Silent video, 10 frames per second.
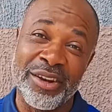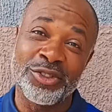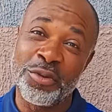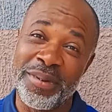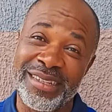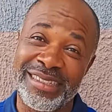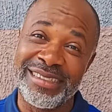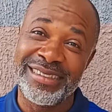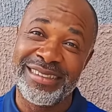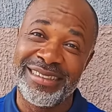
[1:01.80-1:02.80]
Is that not
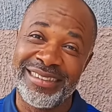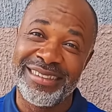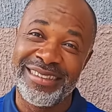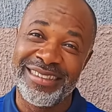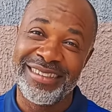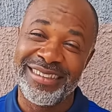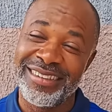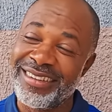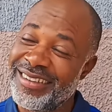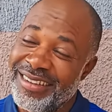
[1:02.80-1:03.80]
stupidity?
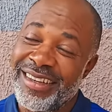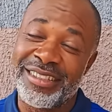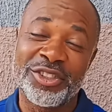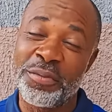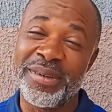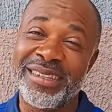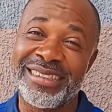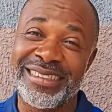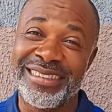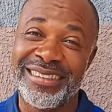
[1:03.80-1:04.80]
It is
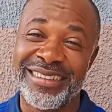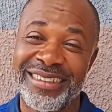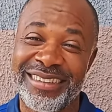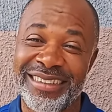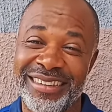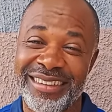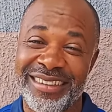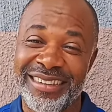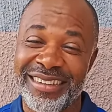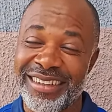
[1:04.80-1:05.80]
stupidity.
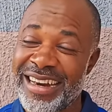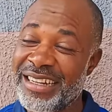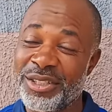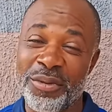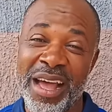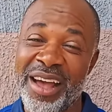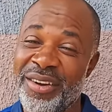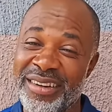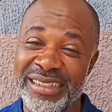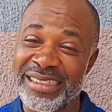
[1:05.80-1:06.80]
That is why
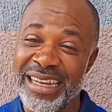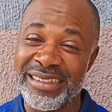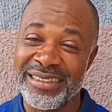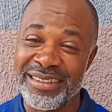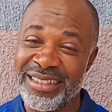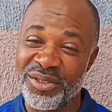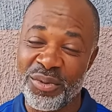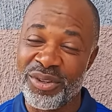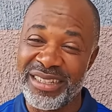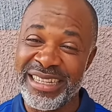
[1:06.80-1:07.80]
I understand
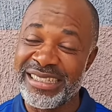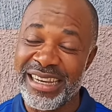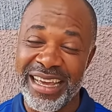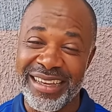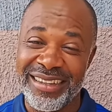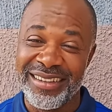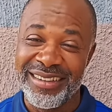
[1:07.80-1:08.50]
this world easier.